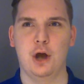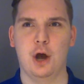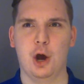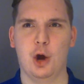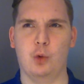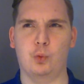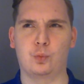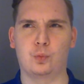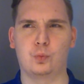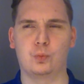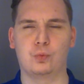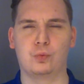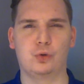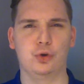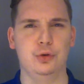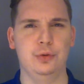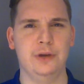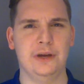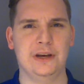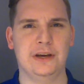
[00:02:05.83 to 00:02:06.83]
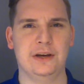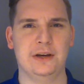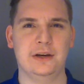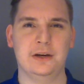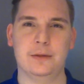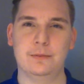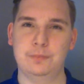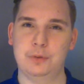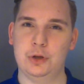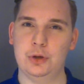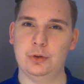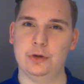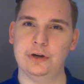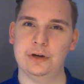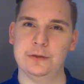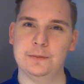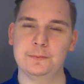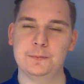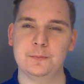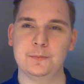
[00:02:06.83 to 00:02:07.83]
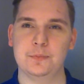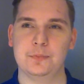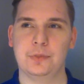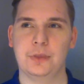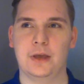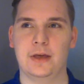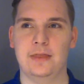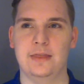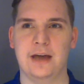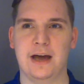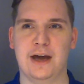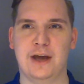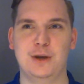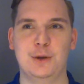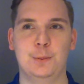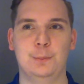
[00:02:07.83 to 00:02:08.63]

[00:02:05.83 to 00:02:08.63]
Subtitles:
a runic computer that